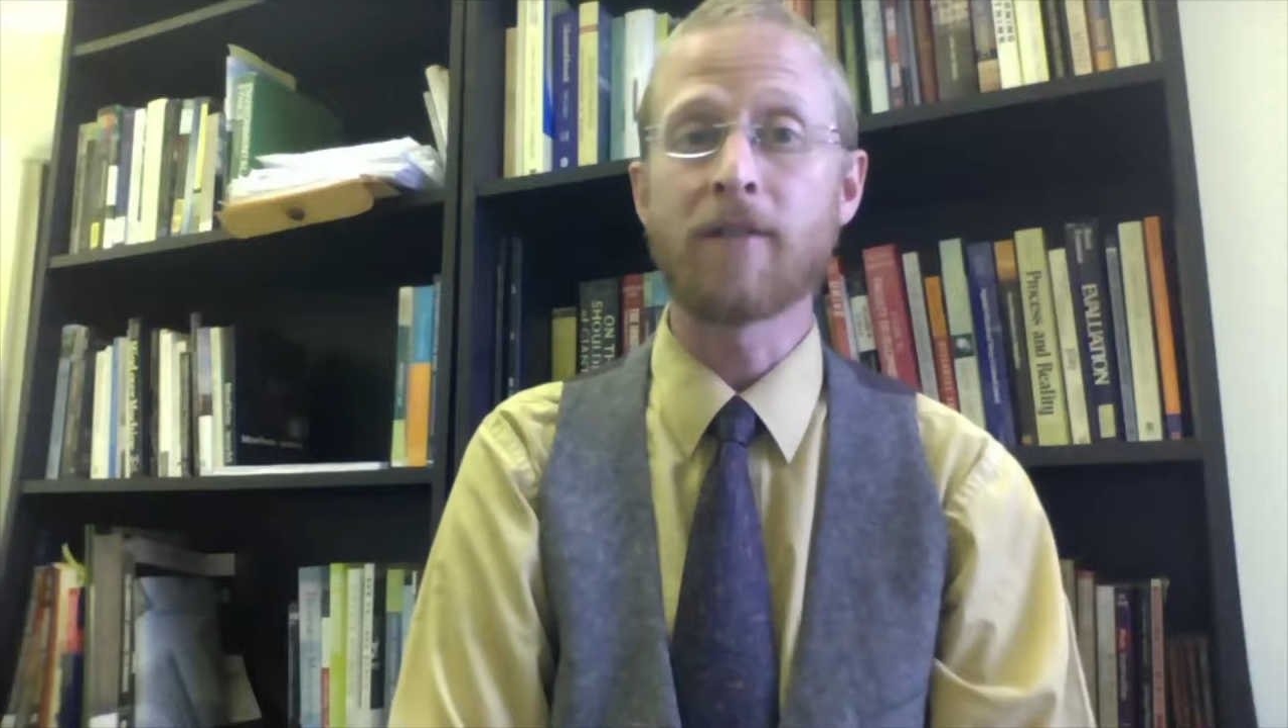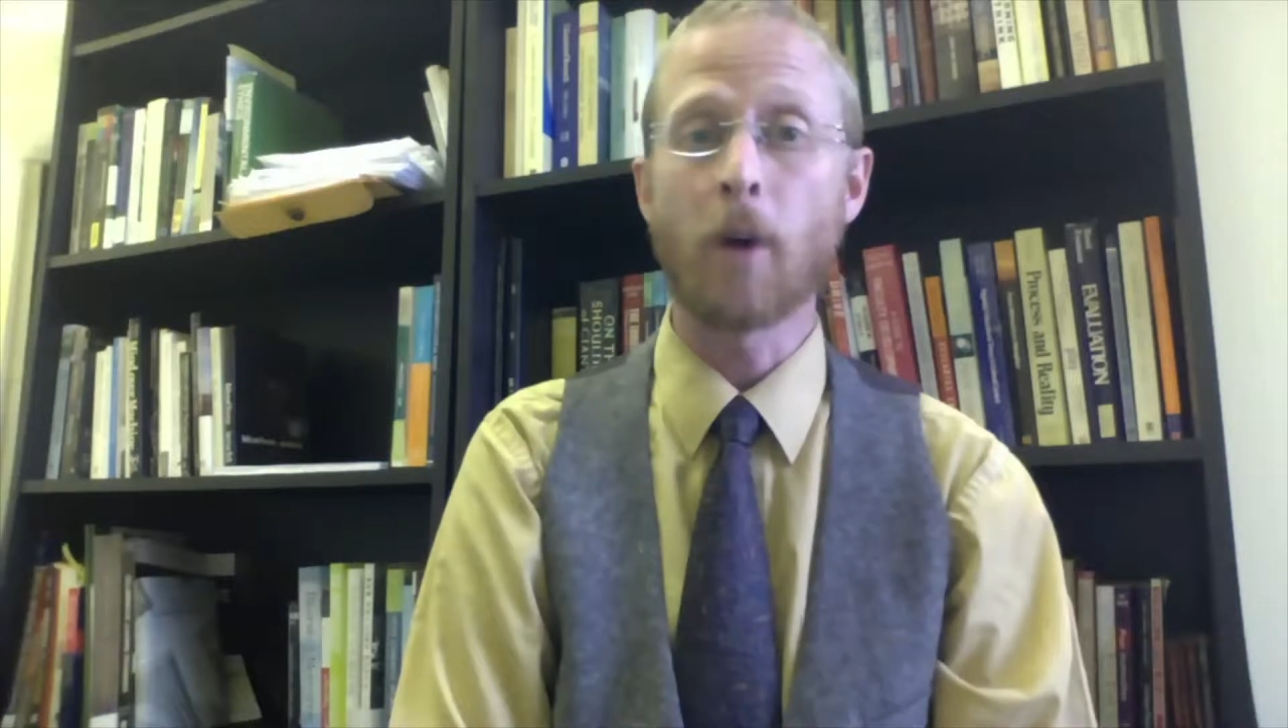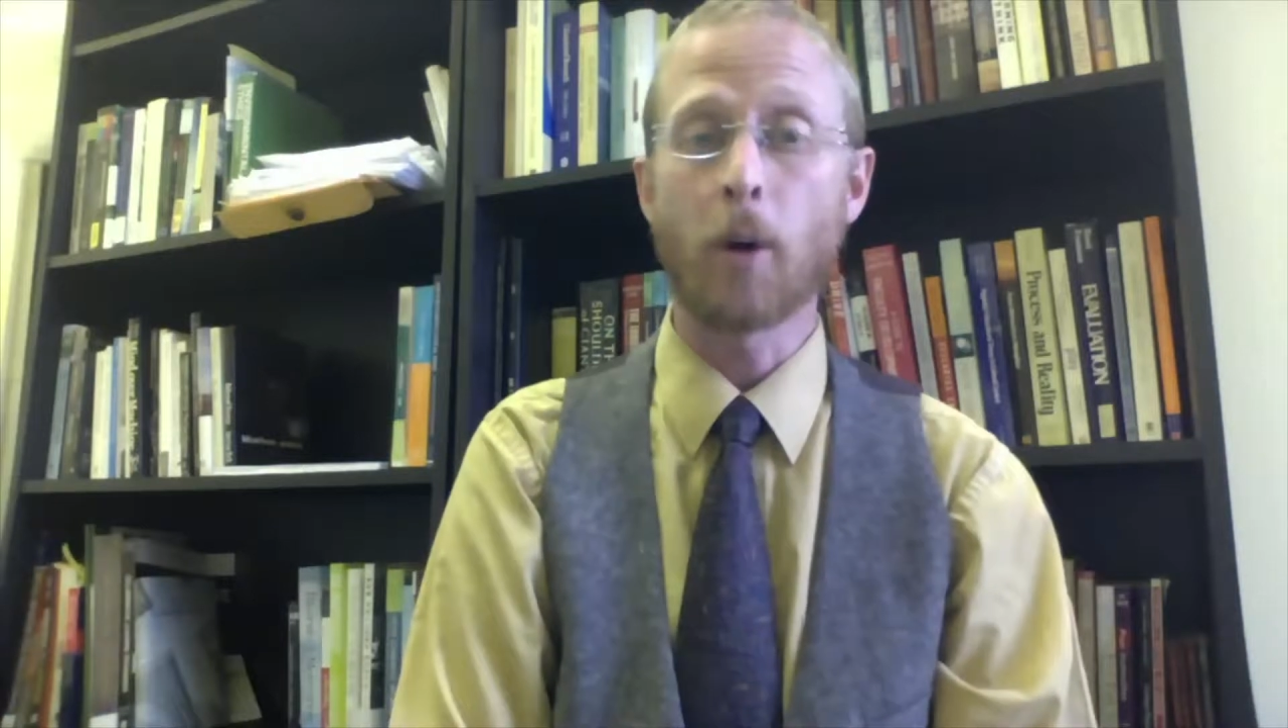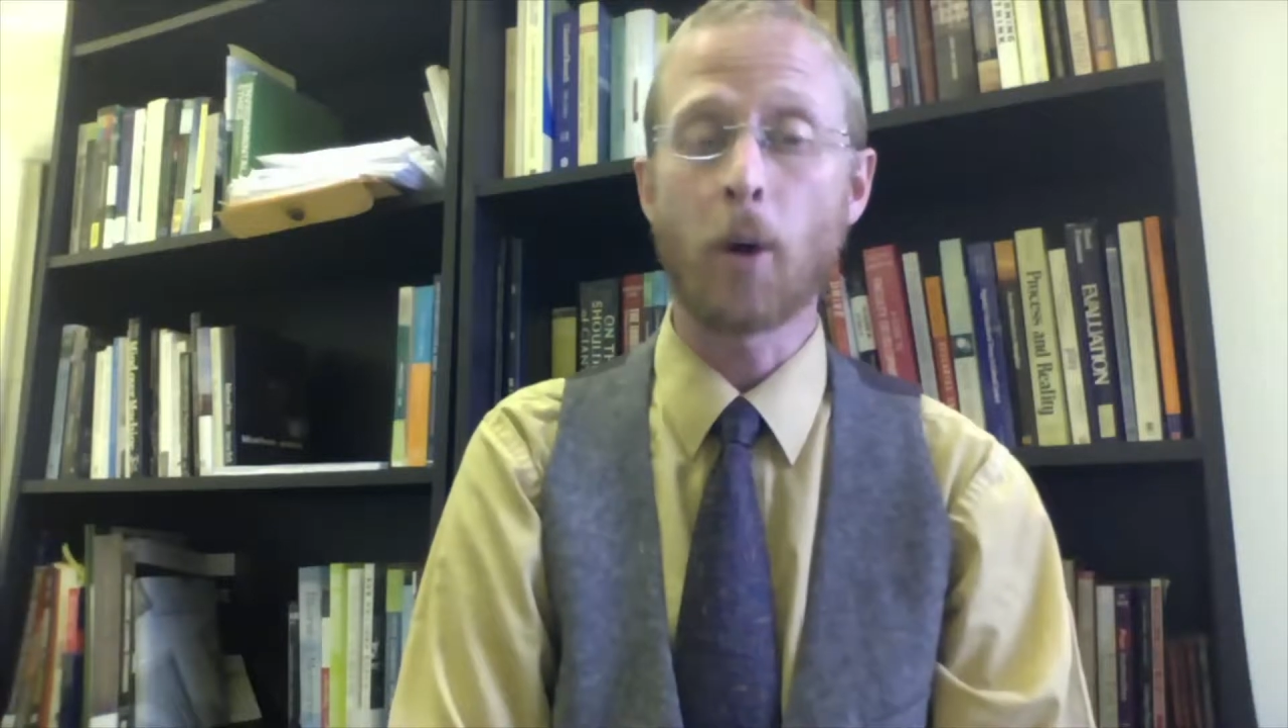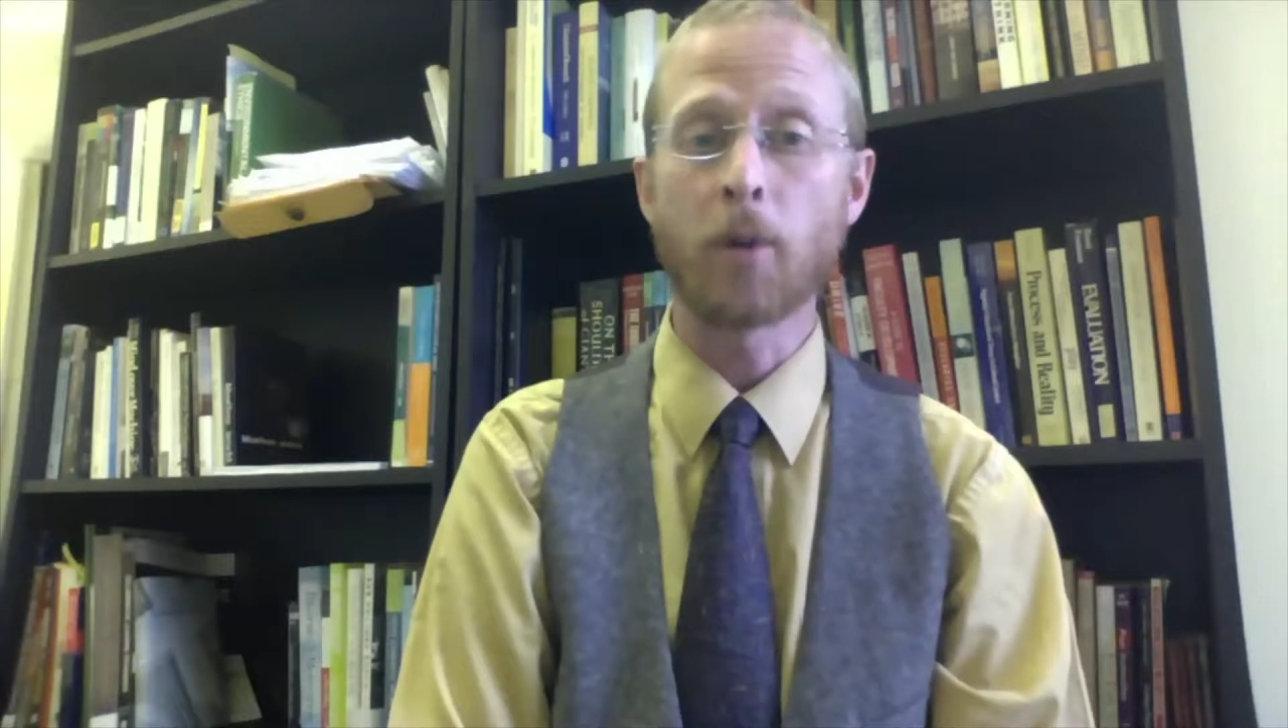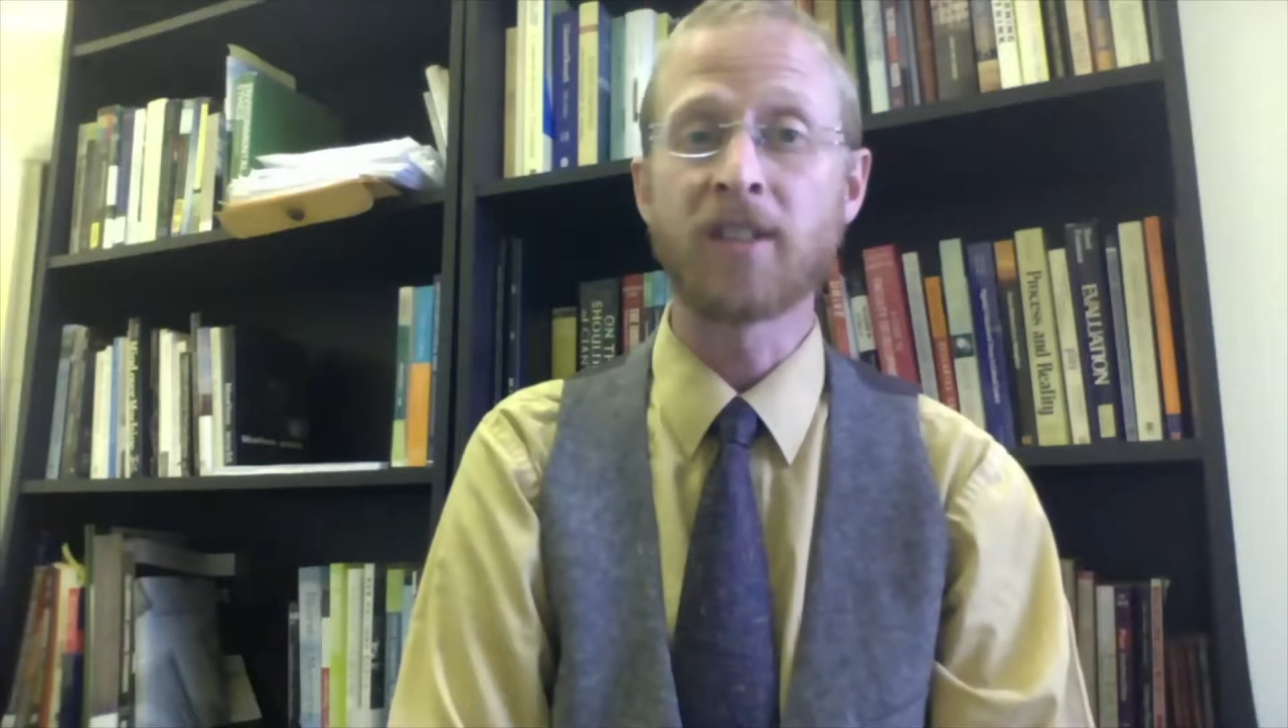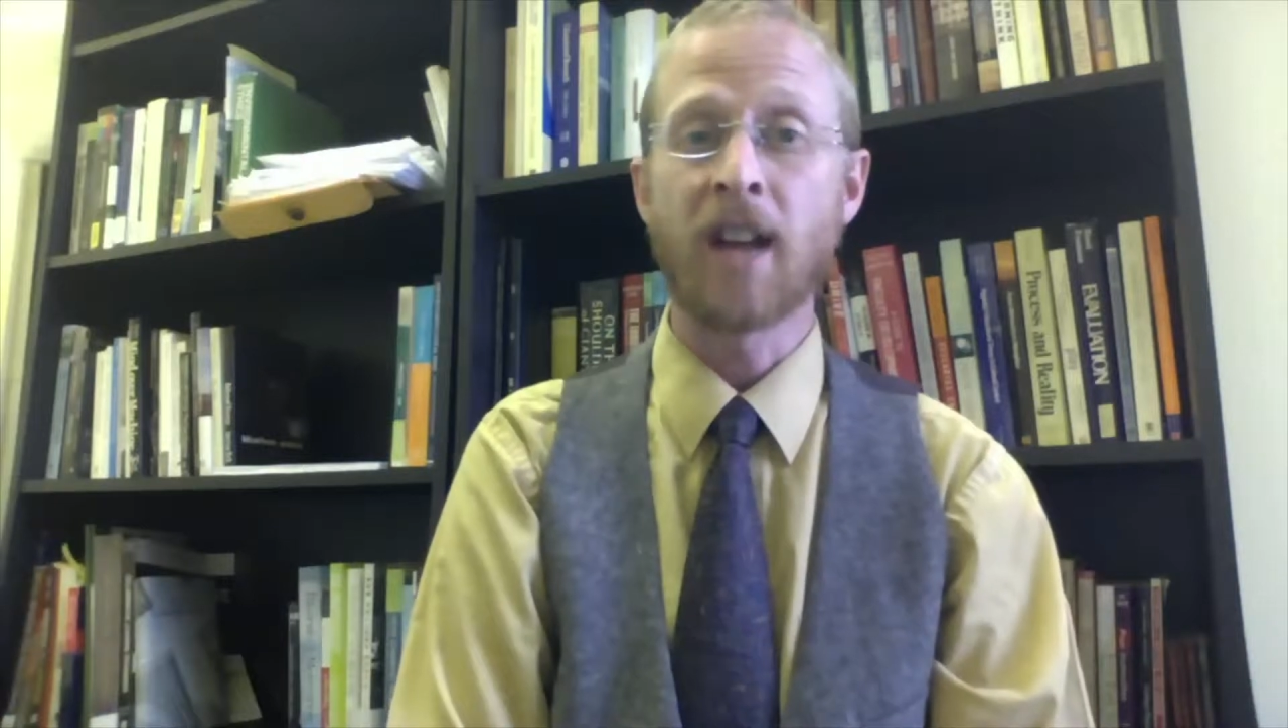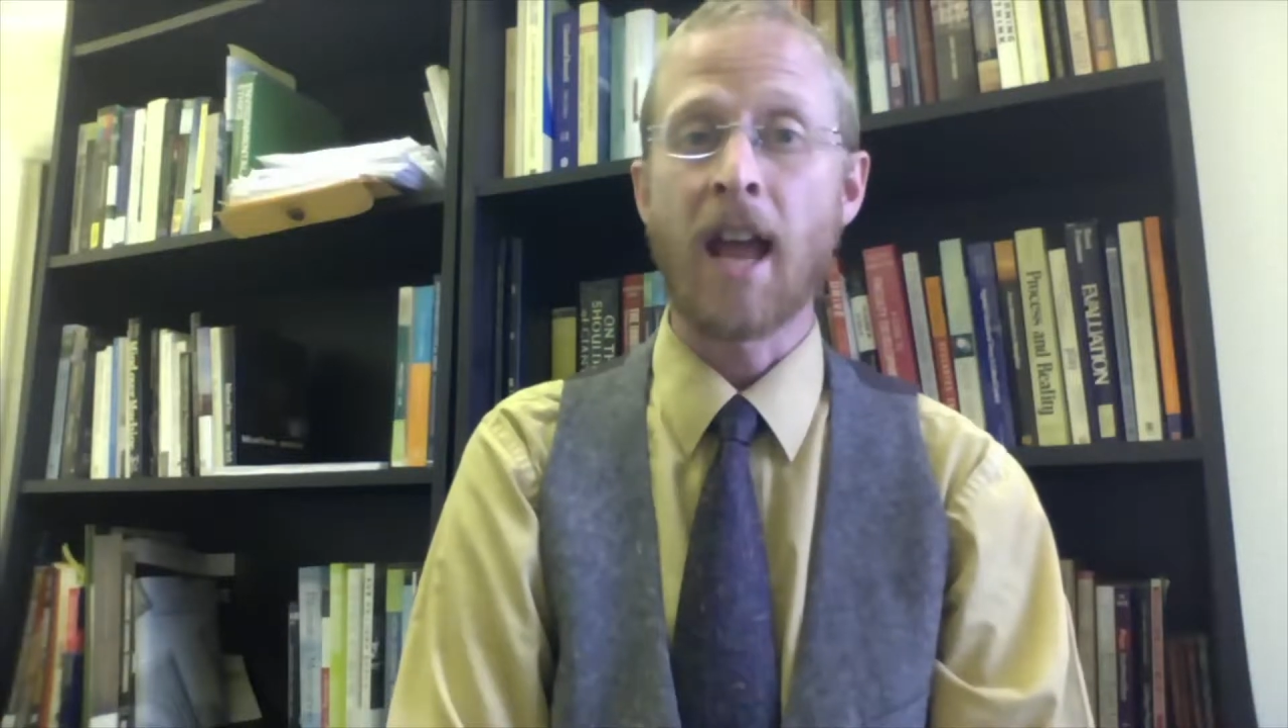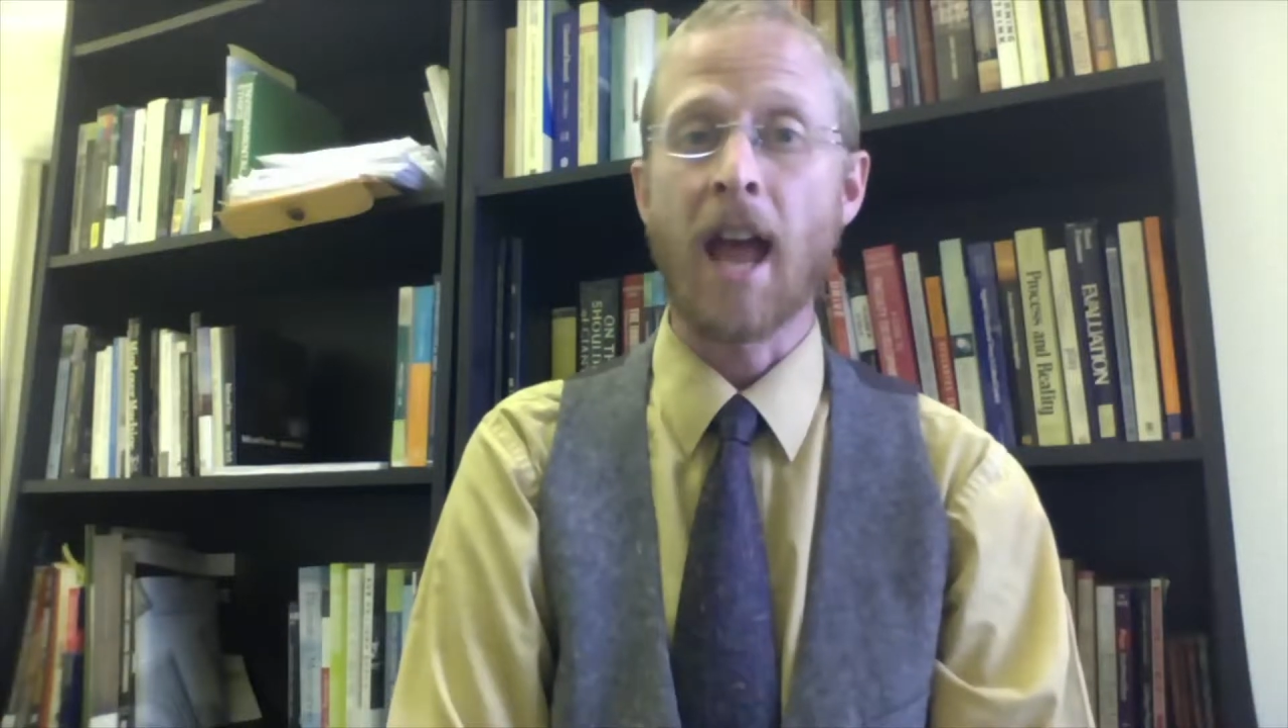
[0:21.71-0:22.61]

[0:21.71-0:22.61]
photos